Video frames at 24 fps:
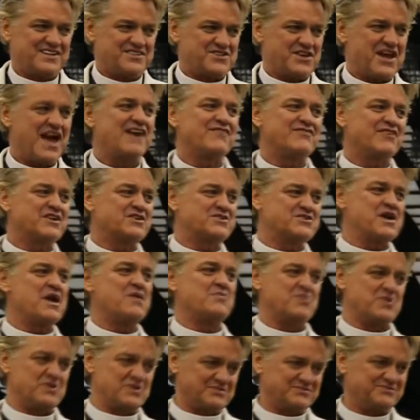to having a
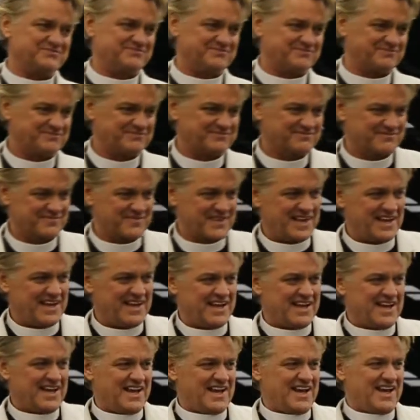temper
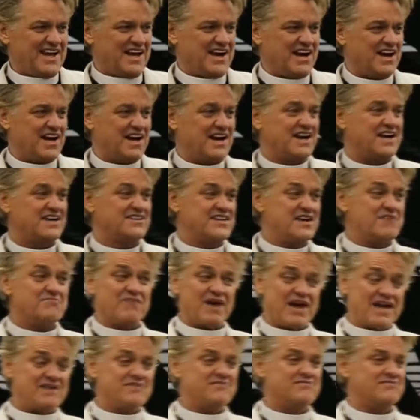that
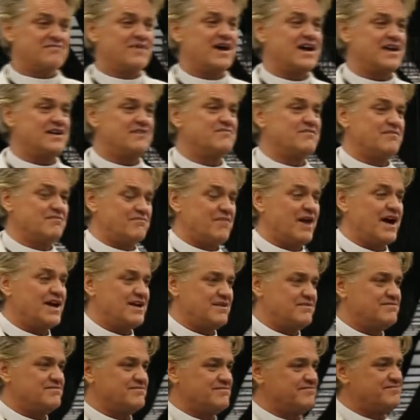
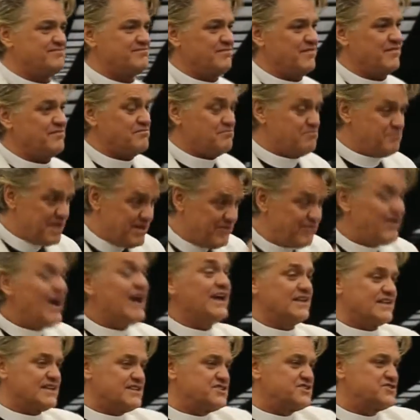might be
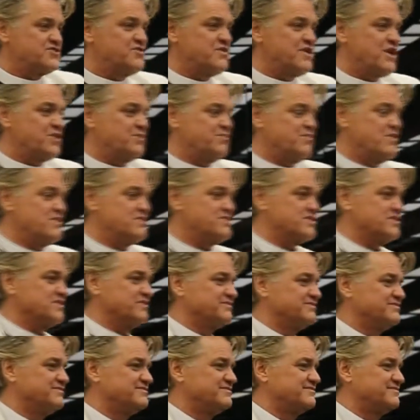violent to another person.
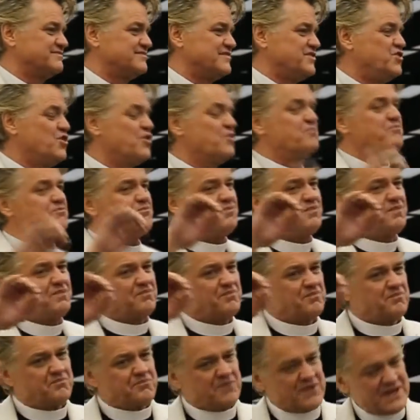Your
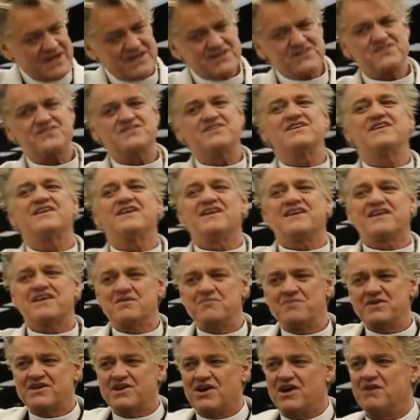peace
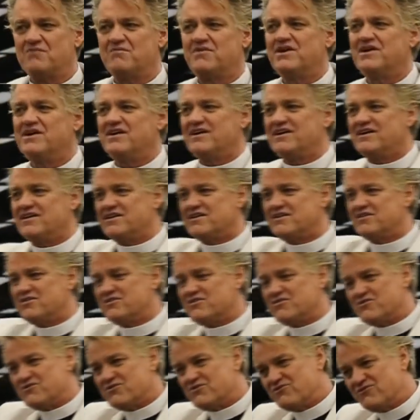can become
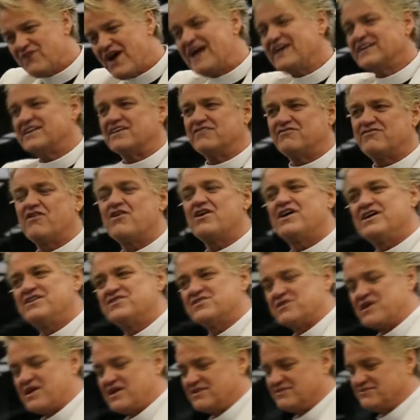violent very
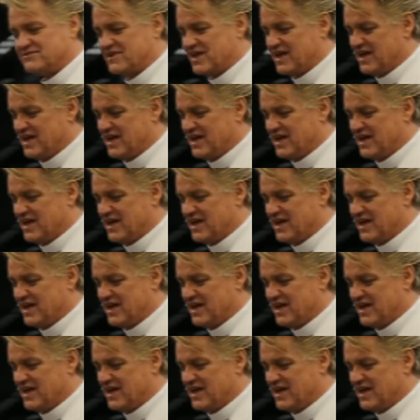easily.